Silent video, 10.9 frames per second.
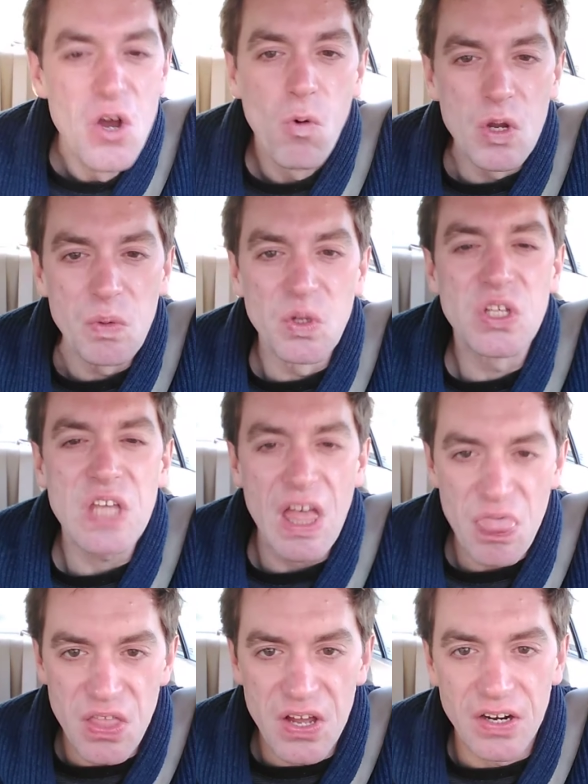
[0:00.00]
We will
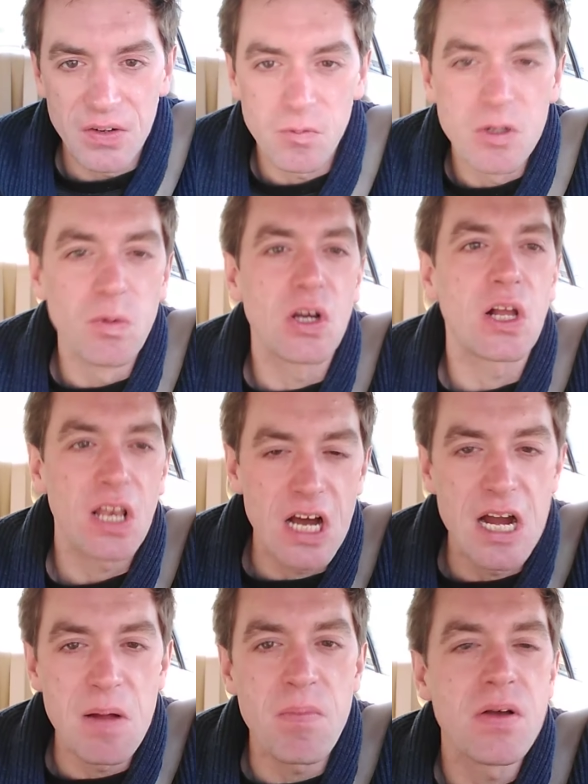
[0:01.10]
get there. We will
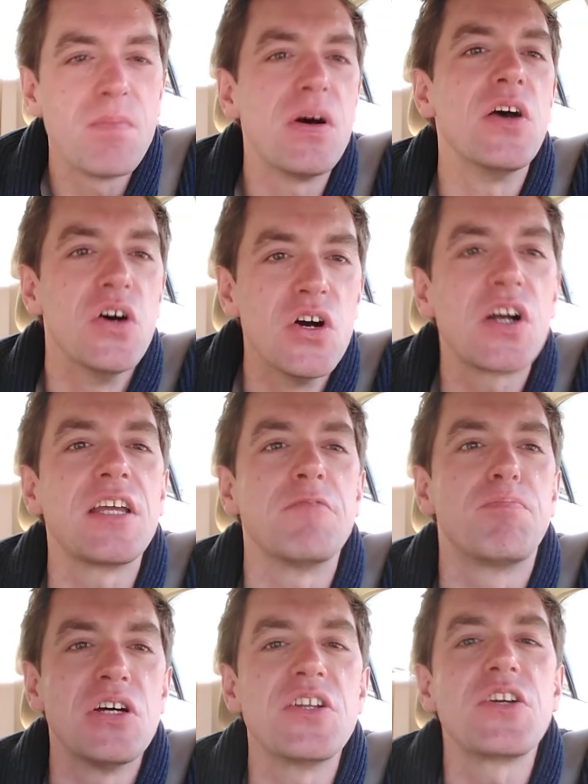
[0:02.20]
climb by hook
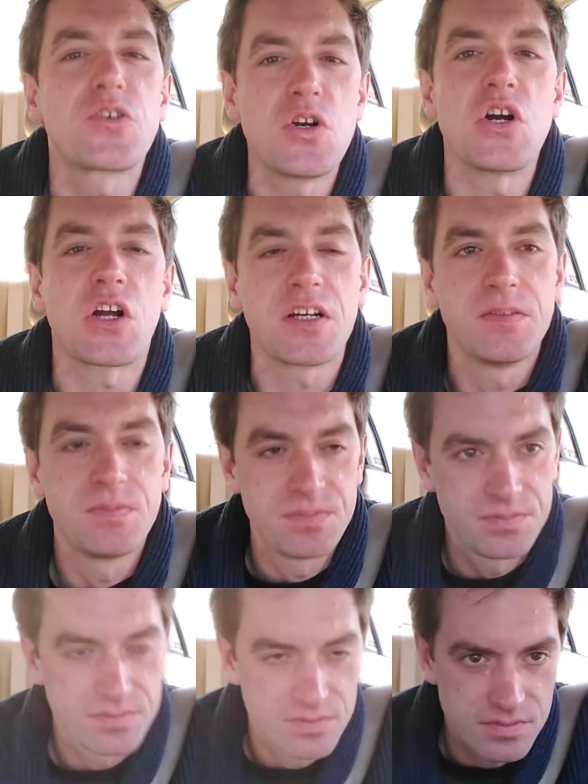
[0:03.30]
and bloody crook
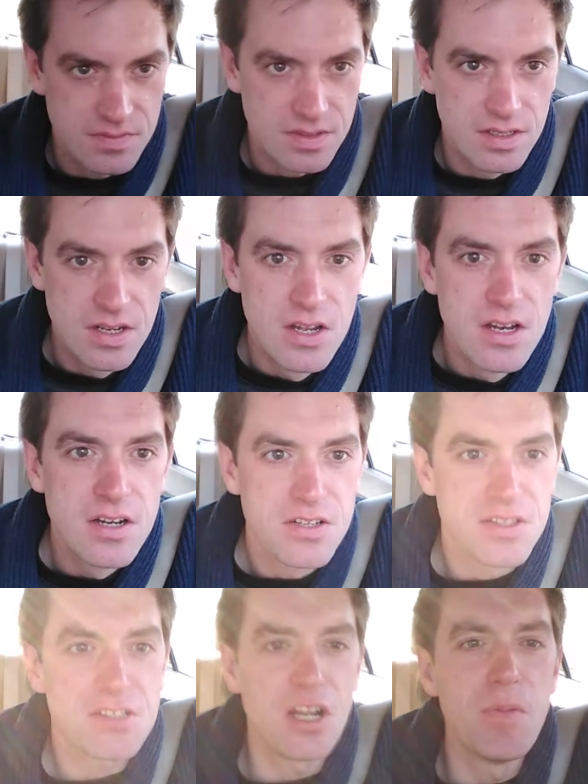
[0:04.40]
to
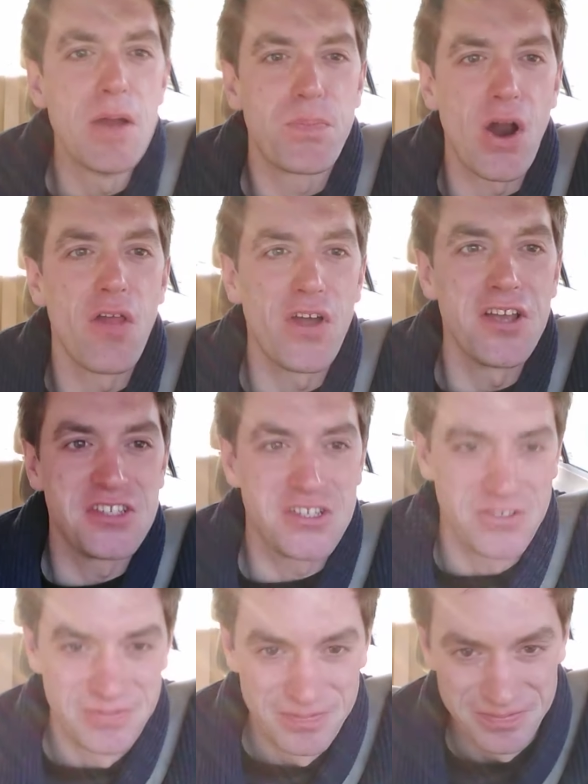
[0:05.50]
the summit,
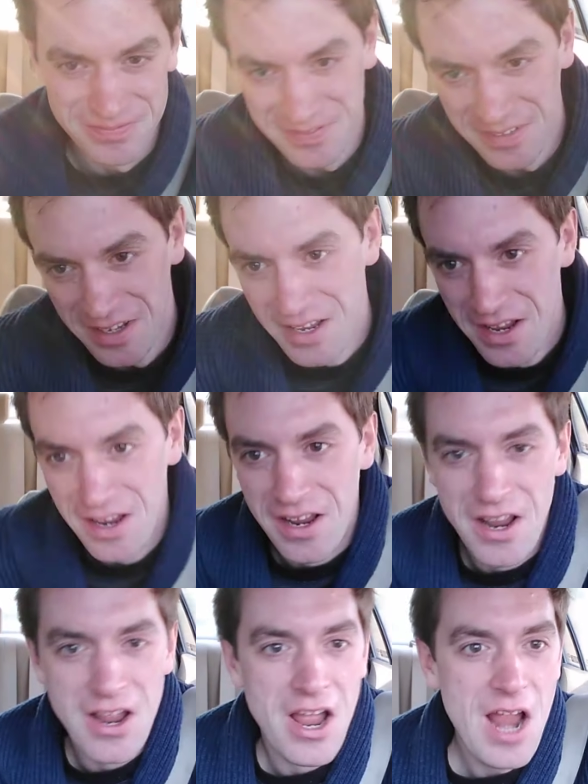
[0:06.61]
brothers.
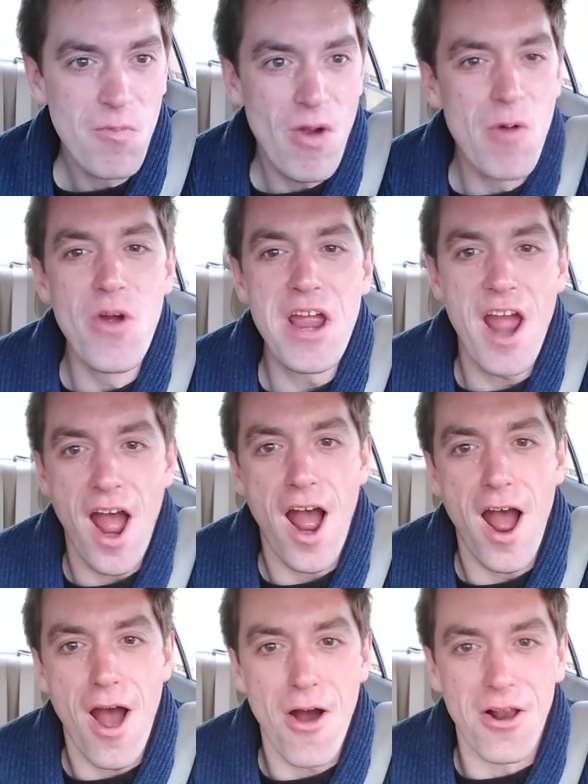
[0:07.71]
And when we
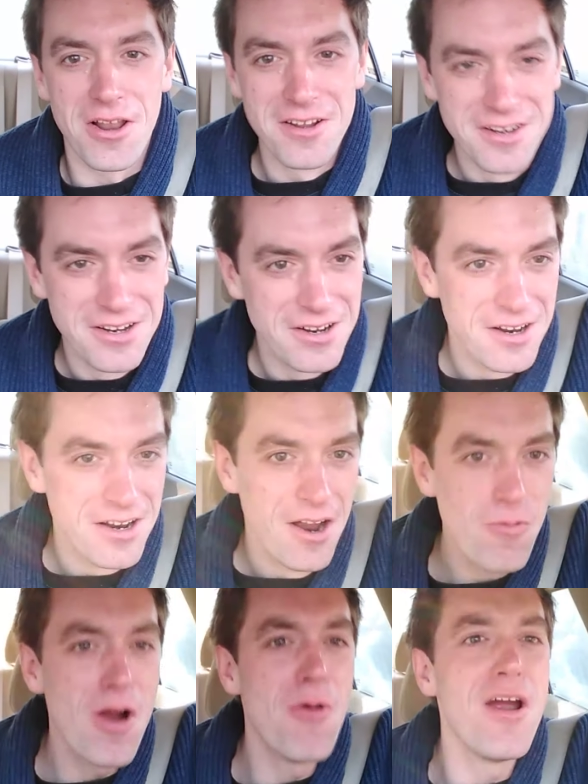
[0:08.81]
howl,
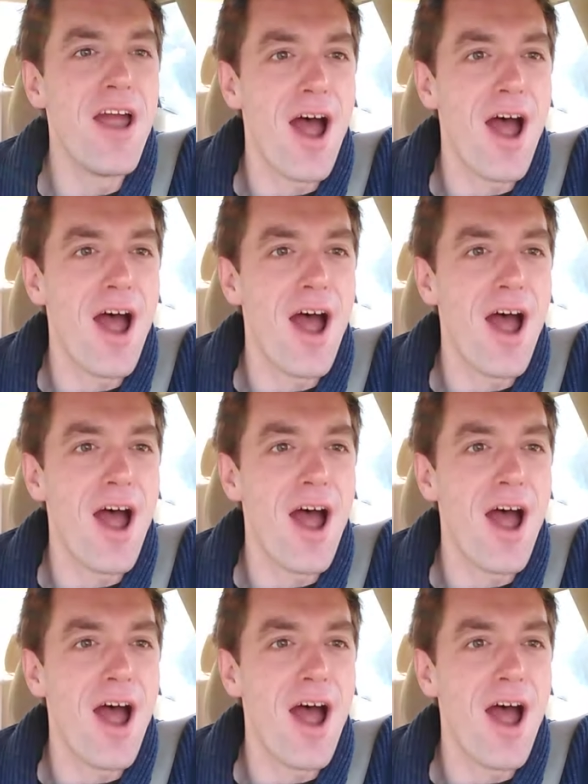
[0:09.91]
they will